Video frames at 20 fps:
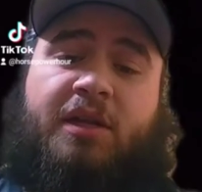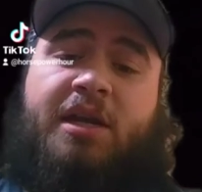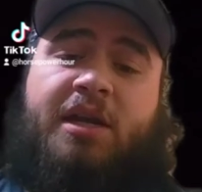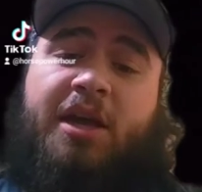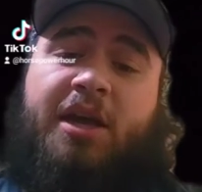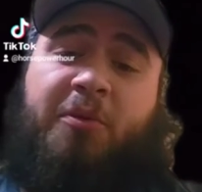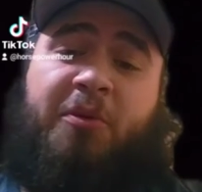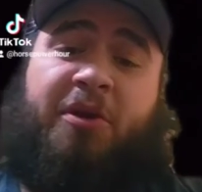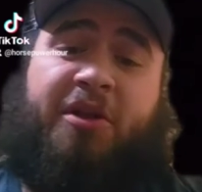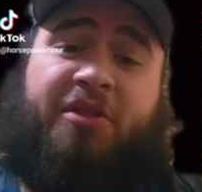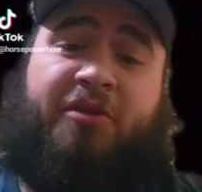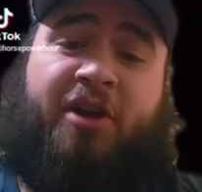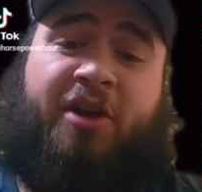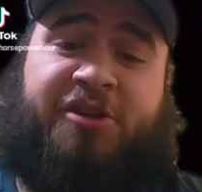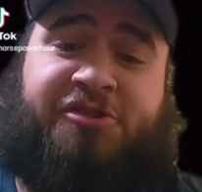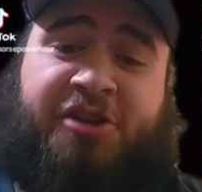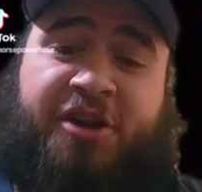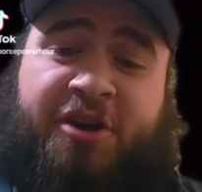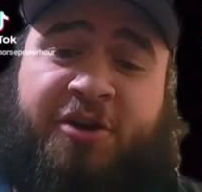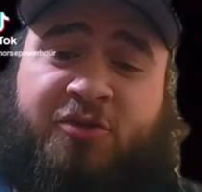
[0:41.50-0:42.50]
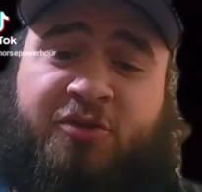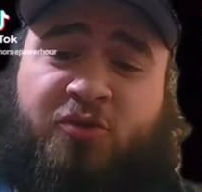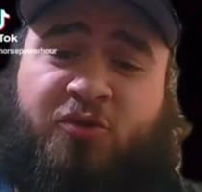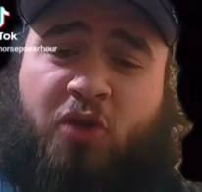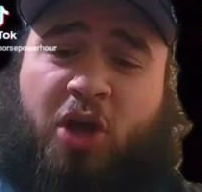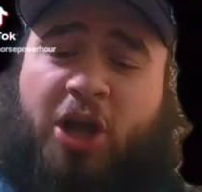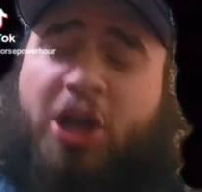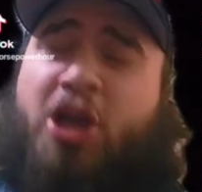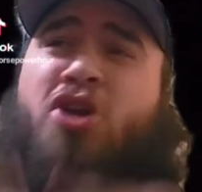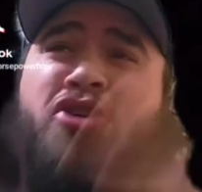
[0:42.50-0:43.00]
And one of their engineers was
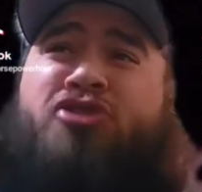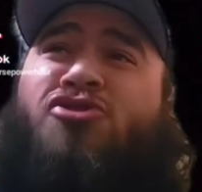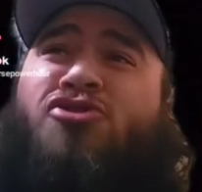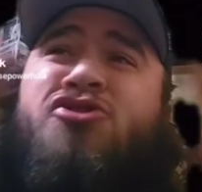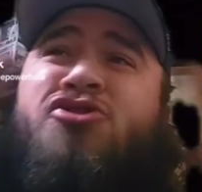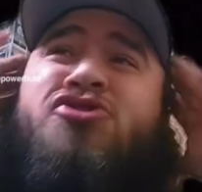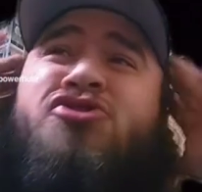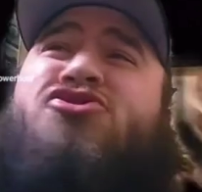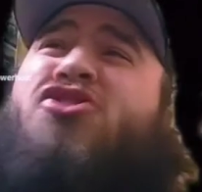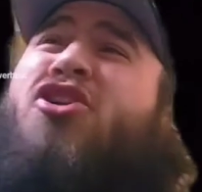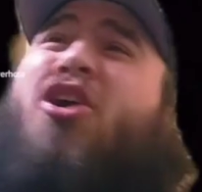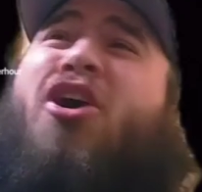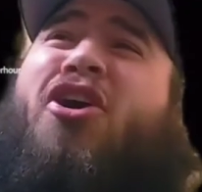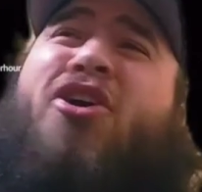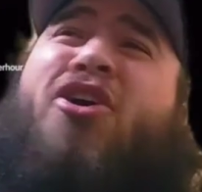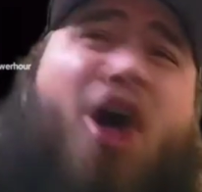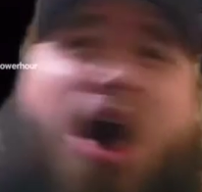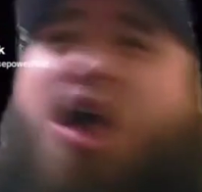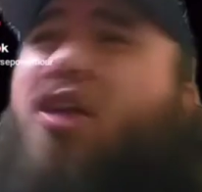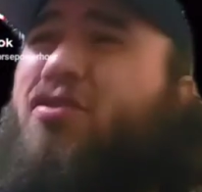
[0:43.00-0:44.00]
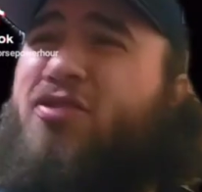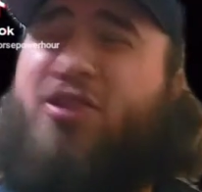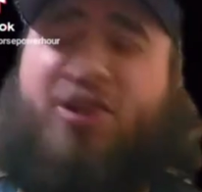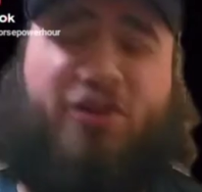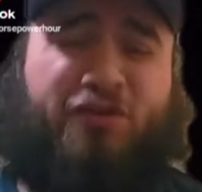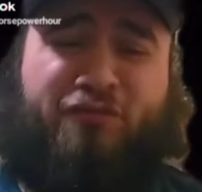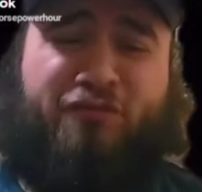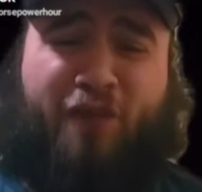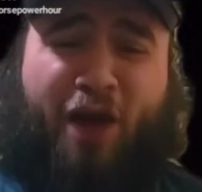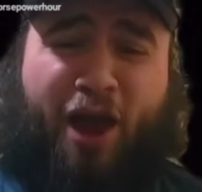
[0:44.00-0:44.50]
like, shit, I got
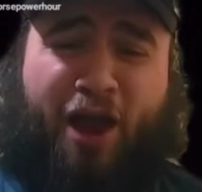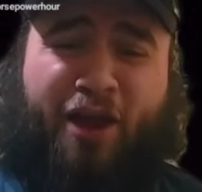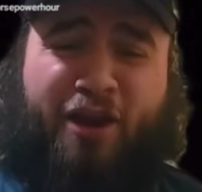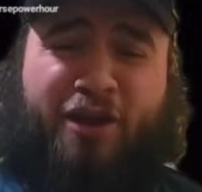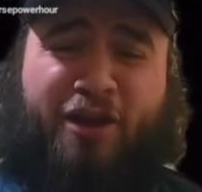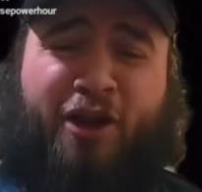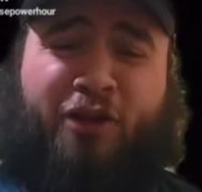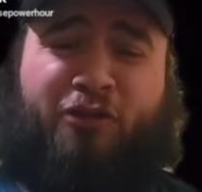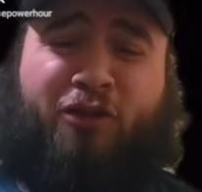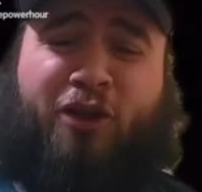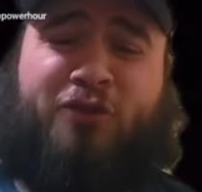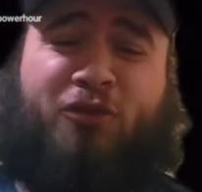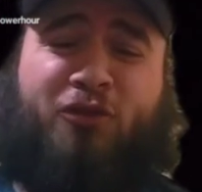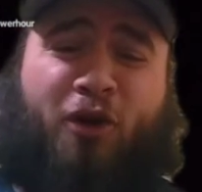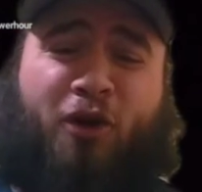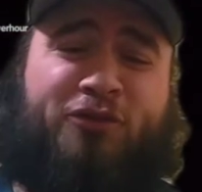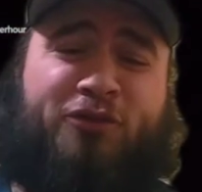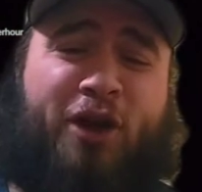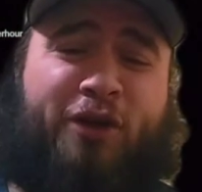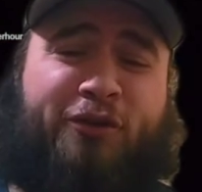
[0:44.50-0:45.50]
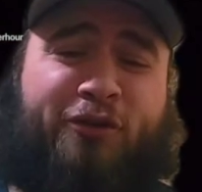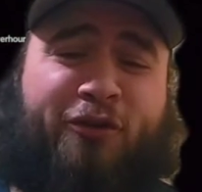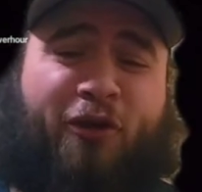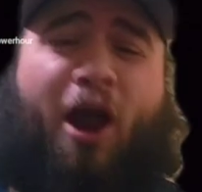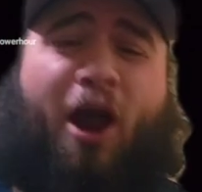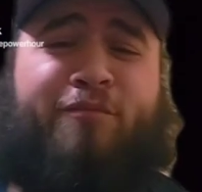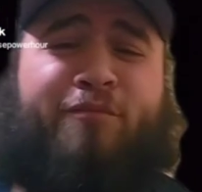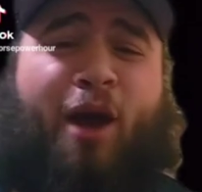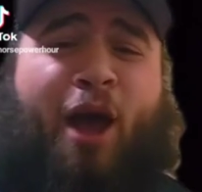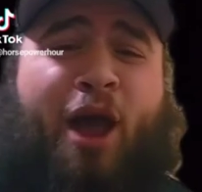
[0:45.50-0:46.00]
this, man. Let's offset the
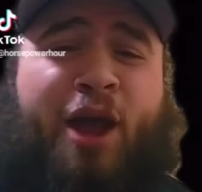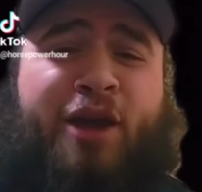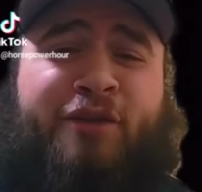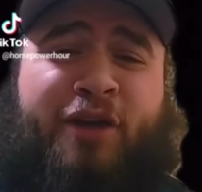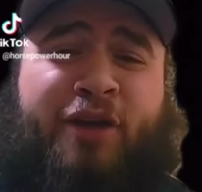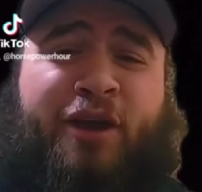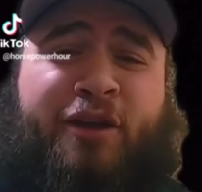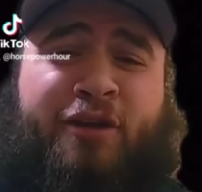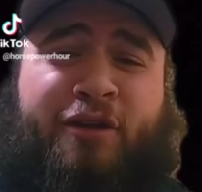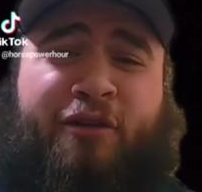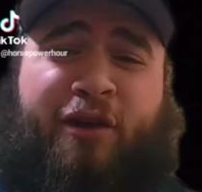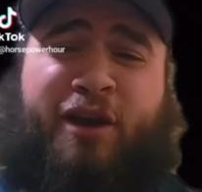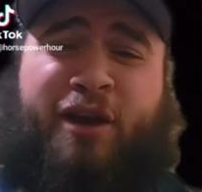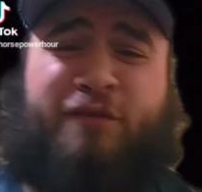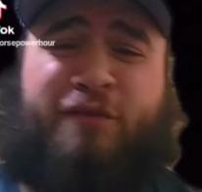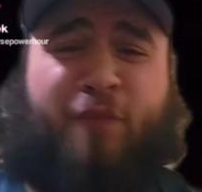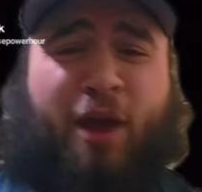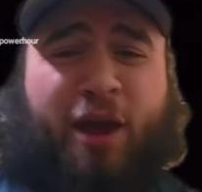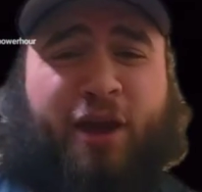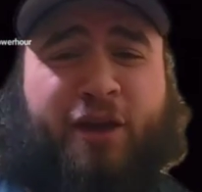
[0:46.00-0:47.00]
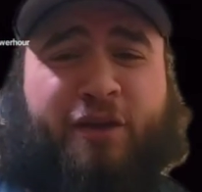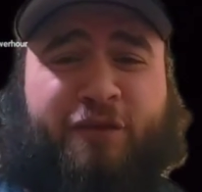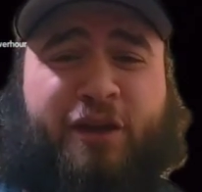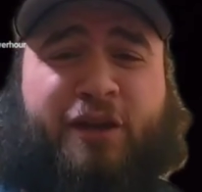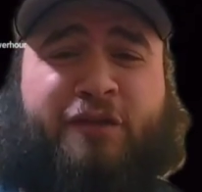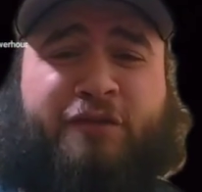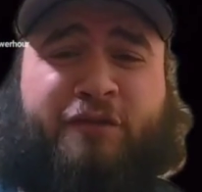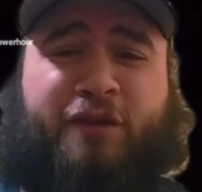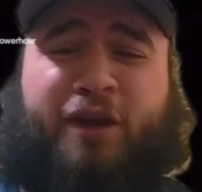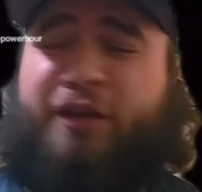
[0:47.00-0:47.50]
crank by 18 degrees, make it a
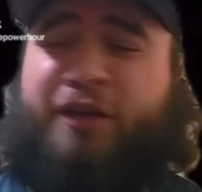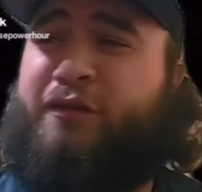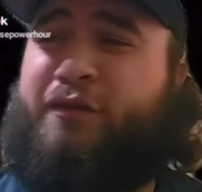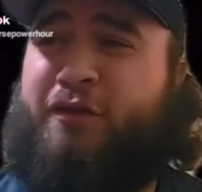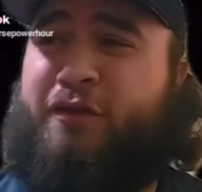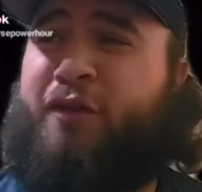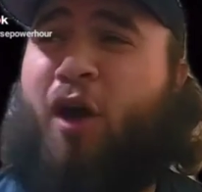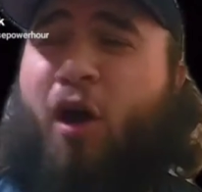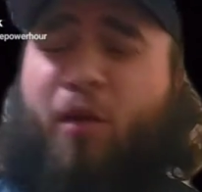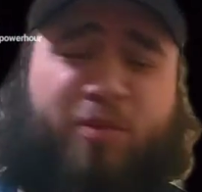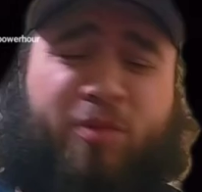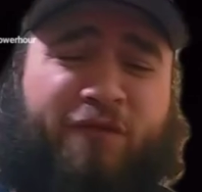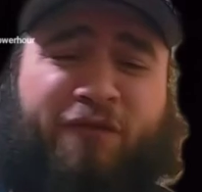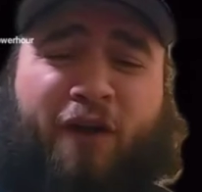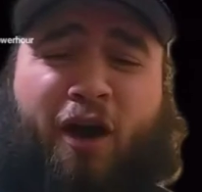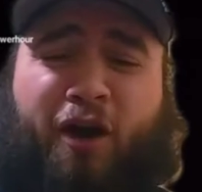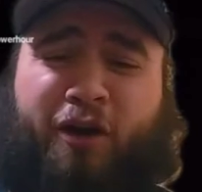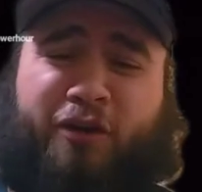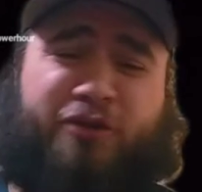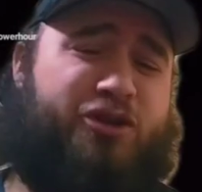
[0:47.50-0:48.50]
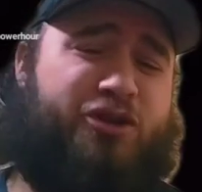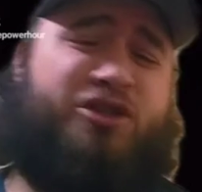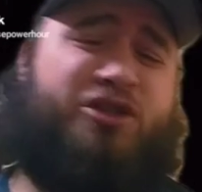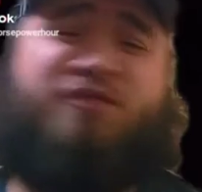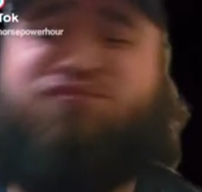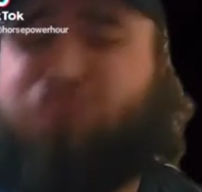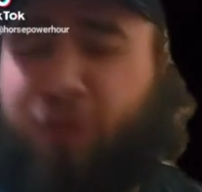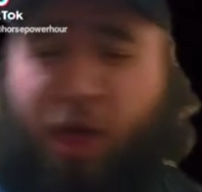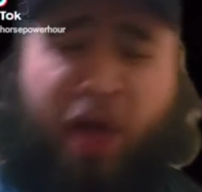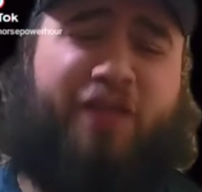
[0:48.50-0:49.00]
V6, and just hope the fucker just
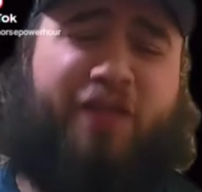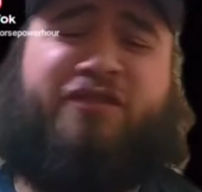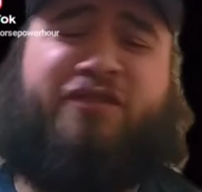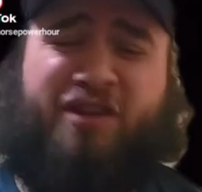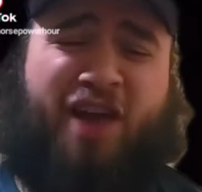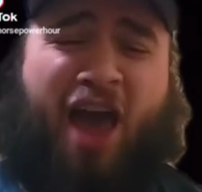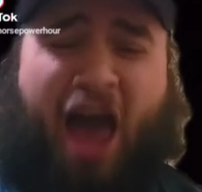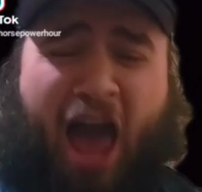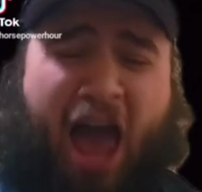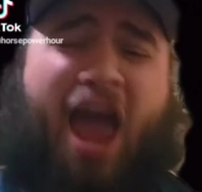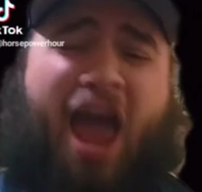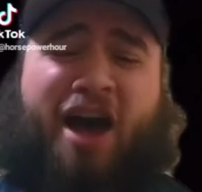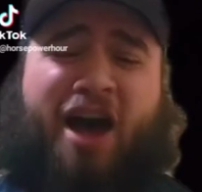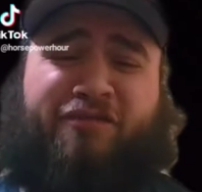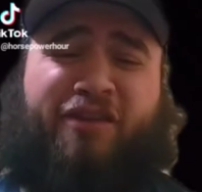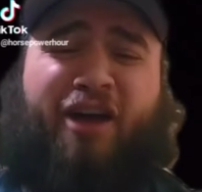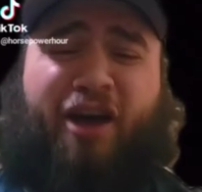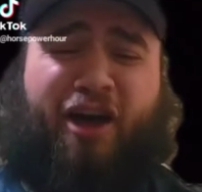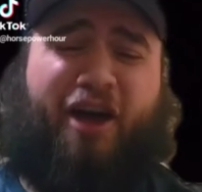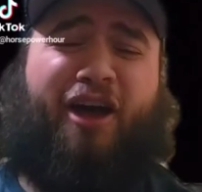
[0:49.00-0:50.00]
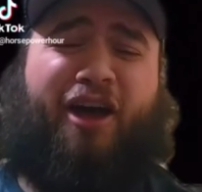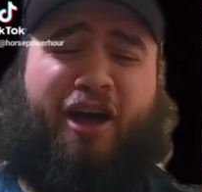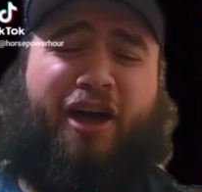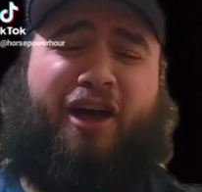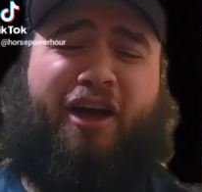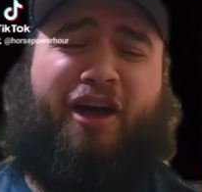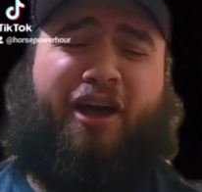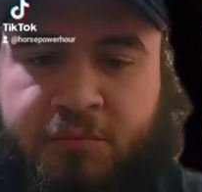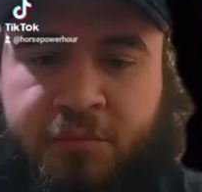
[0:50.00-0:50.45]
splits in half. That's